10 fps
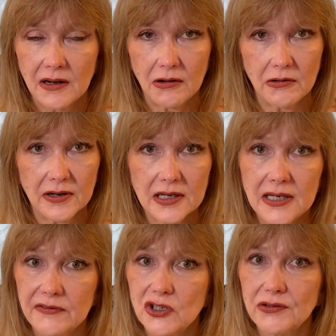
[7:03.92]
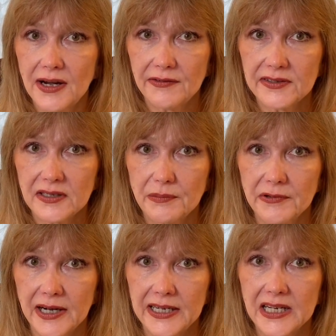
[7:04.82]
or it could even travel to the
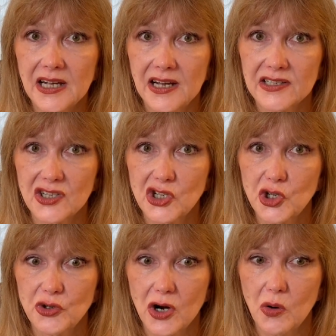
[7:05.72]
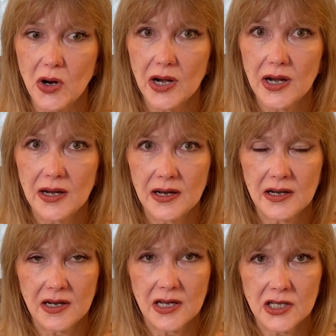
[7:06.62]
brain and cause a stroke.
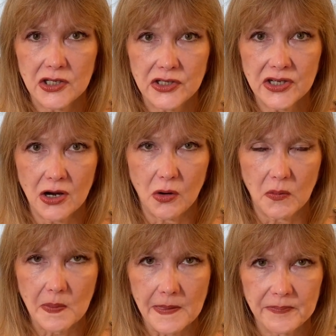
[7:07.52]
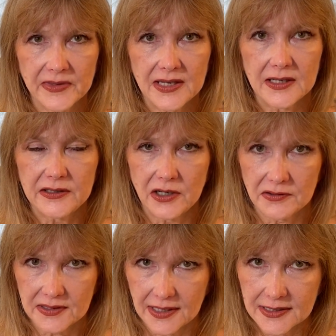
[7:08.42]
So, no
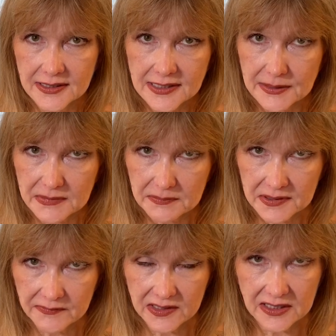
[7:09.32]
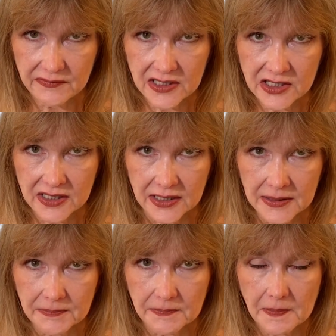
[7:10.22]
signs and symptoms of a
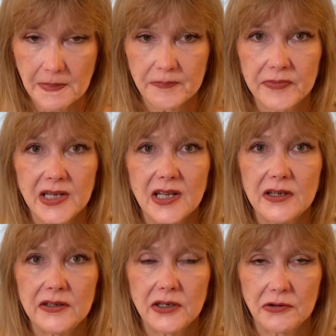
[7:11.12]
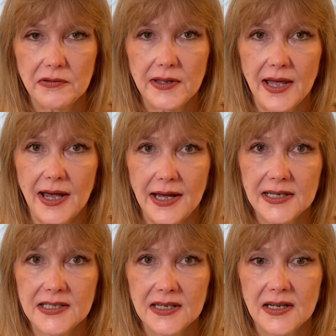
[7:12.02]
DVT. Know that